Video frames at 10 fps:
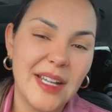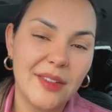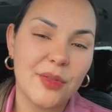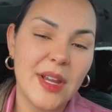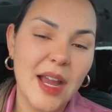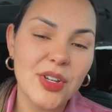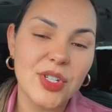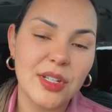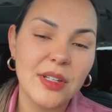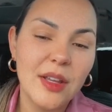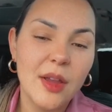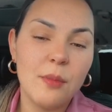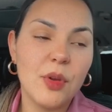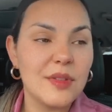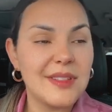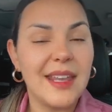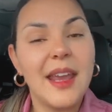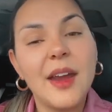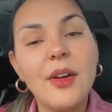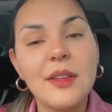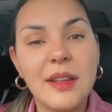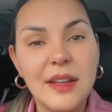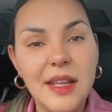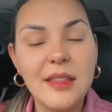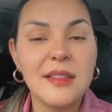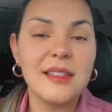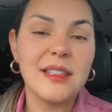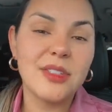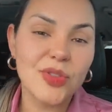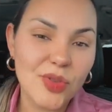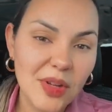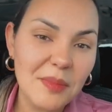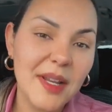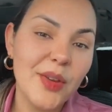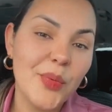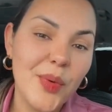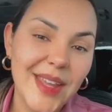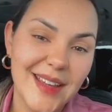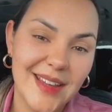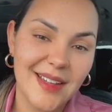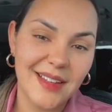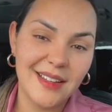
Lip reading: reaction because the hair underneath is extremely weak